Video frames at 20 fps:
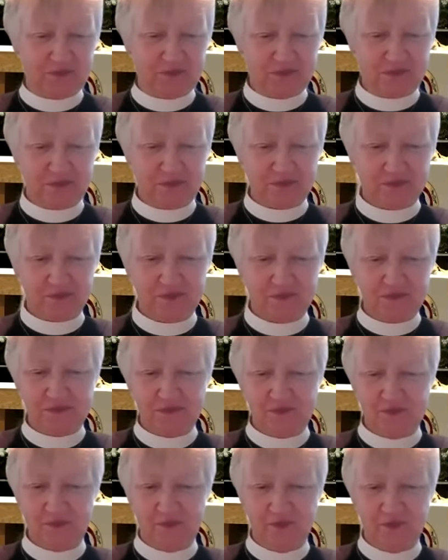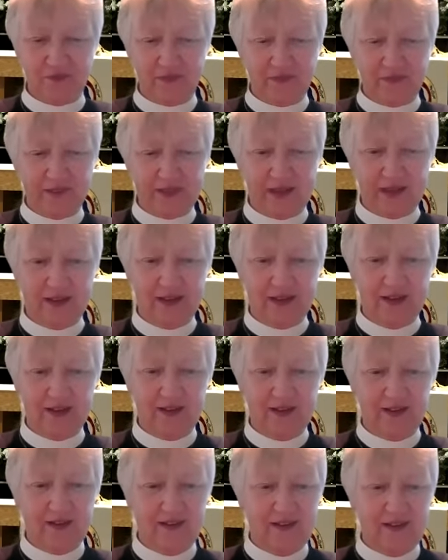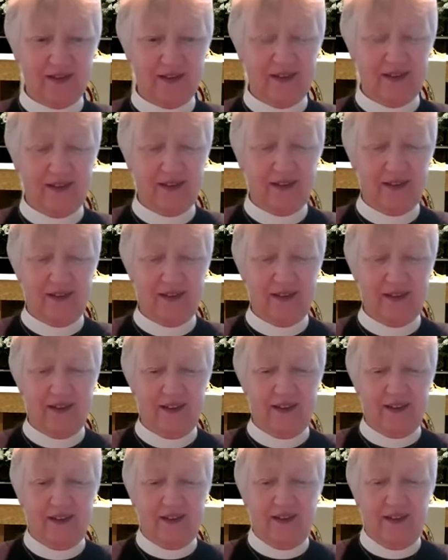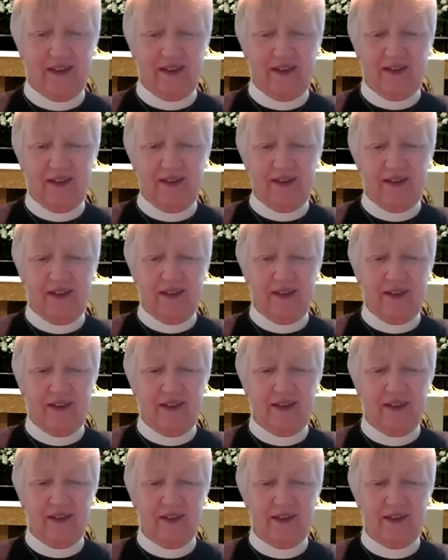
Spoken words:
No one is speaking in this clip.